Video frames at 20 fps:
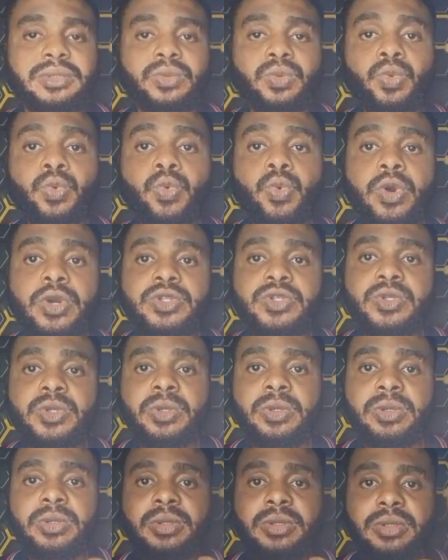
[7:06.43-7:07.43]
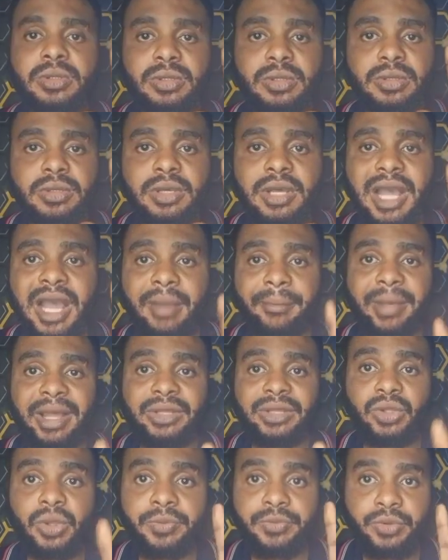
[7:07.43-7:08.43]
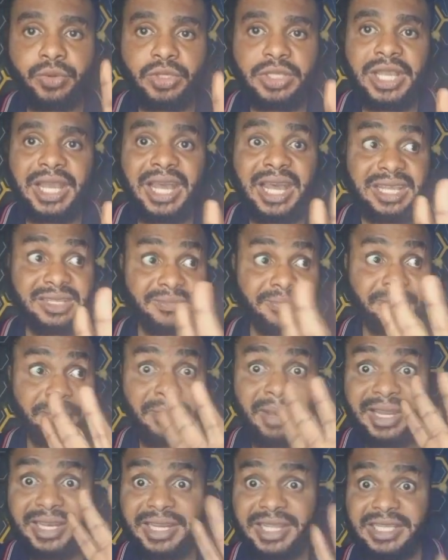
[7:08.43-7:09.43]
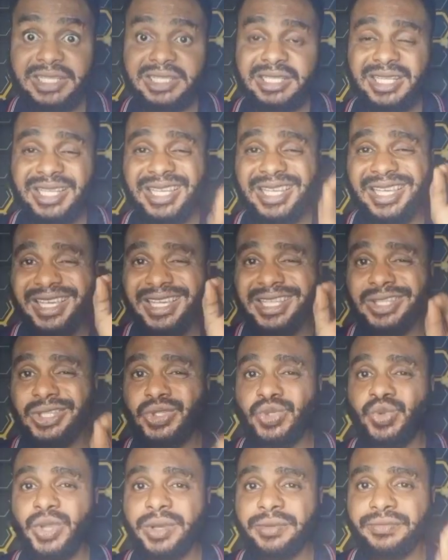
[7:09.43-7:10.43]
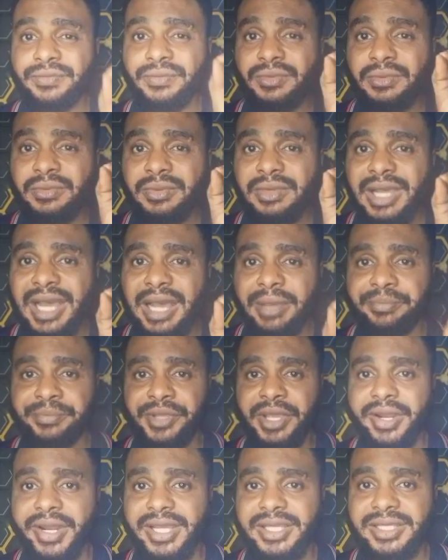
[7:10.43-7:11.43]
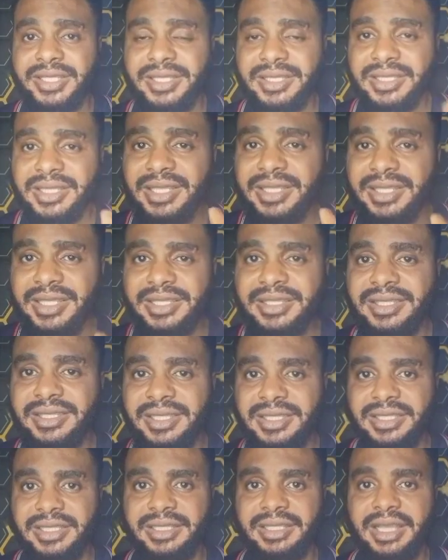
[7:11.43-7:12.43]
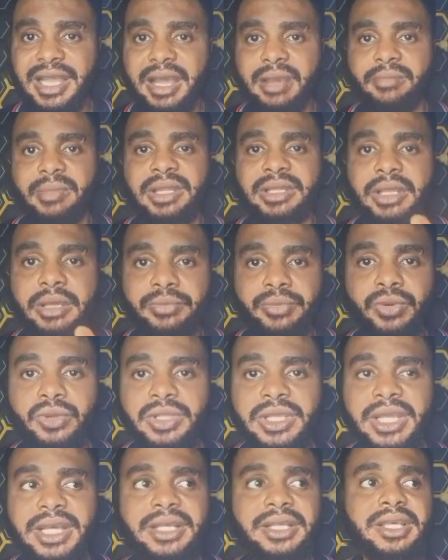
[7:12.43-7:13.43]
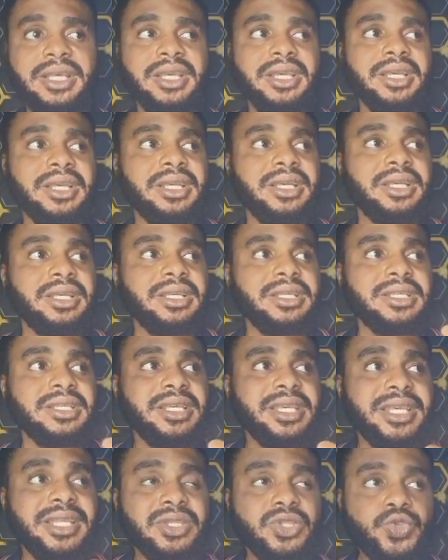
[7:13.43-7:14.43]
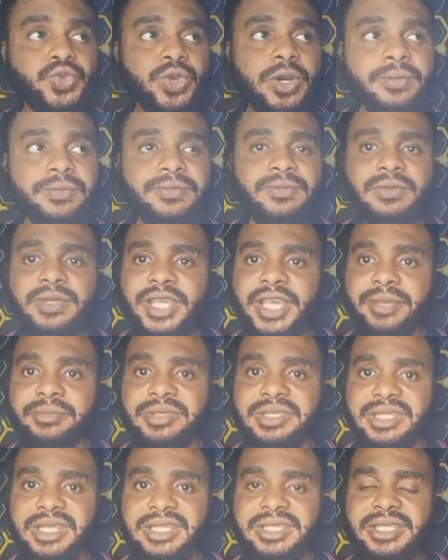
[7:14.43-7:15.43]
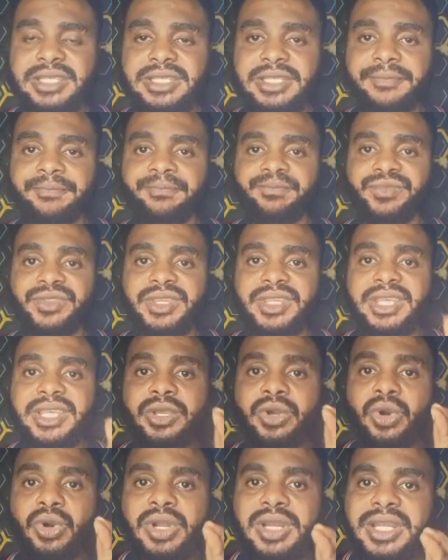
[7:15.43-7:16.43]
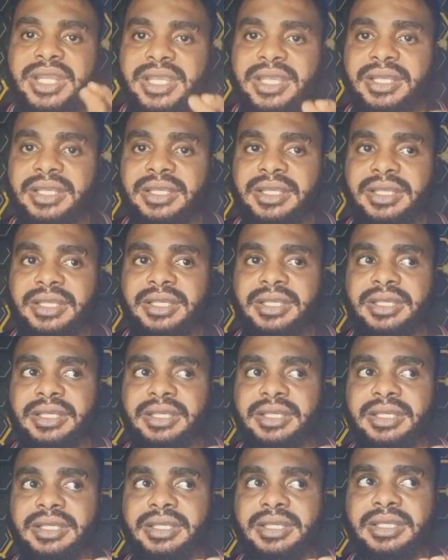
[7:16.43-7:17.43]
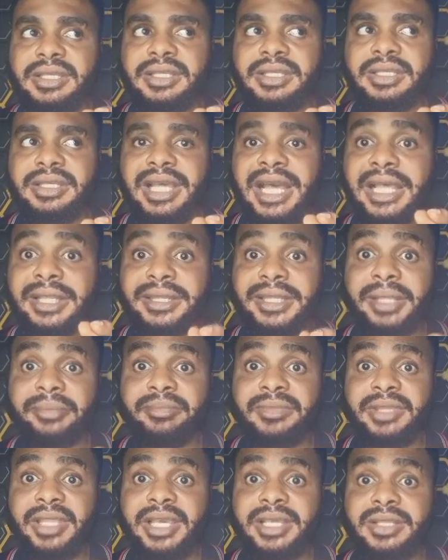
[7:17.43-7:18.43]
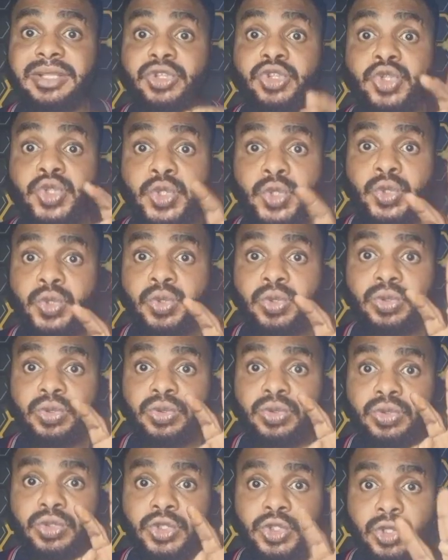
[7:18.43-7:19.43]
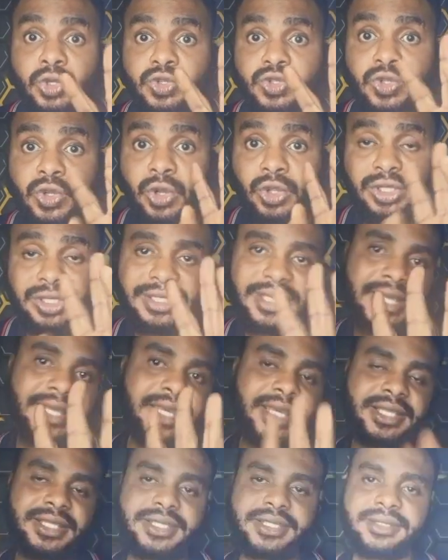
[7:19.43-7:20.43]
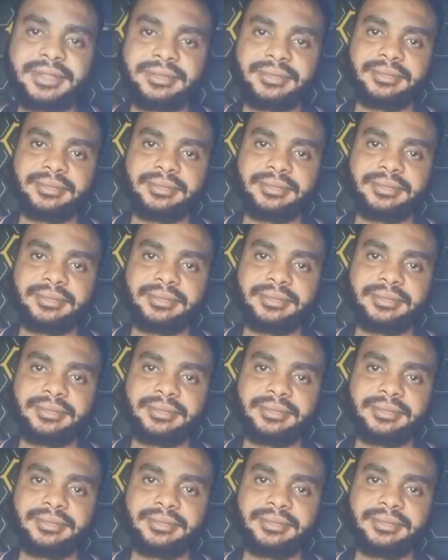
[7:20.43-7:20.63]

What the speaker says: what Armando Broja has managed in 12 appearances this season. Armando Broja, in 12 games this season, he only attempted 2 shots on target.